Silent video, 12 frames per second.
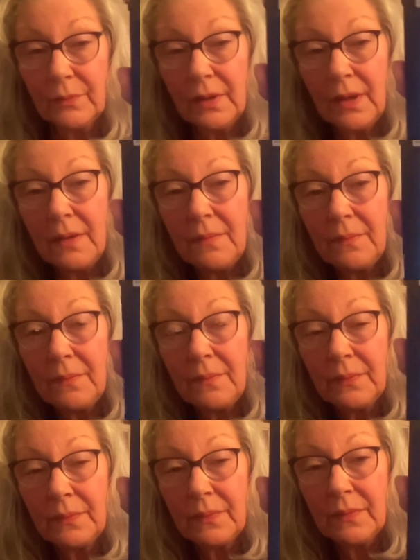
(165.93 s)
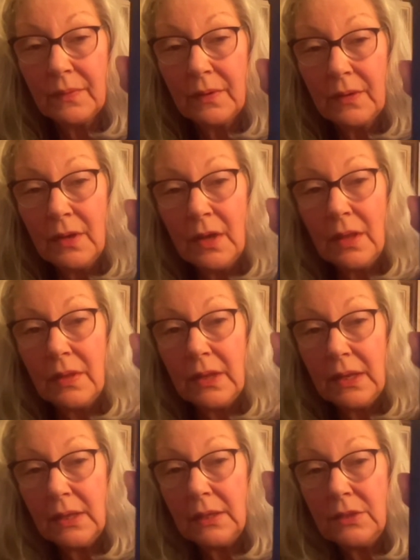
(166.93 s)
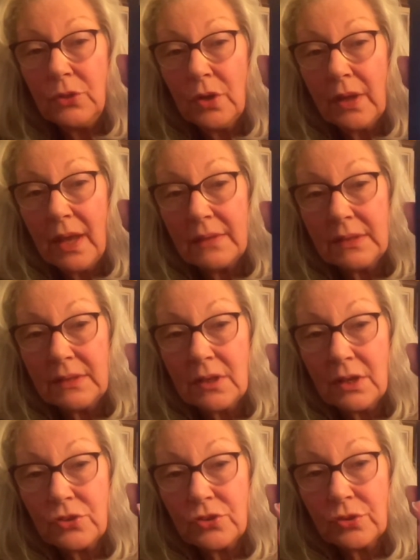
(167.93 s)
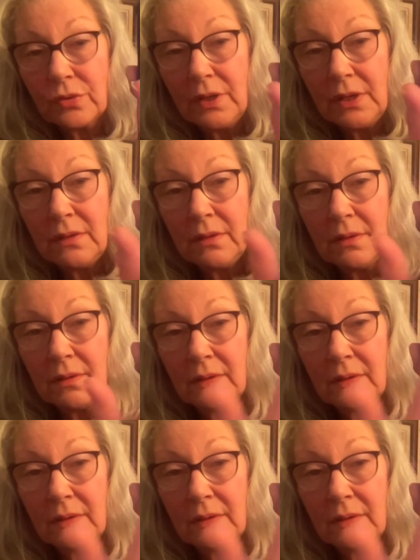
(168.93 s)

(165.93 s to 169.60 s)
Okay. The Nook has a touch screen.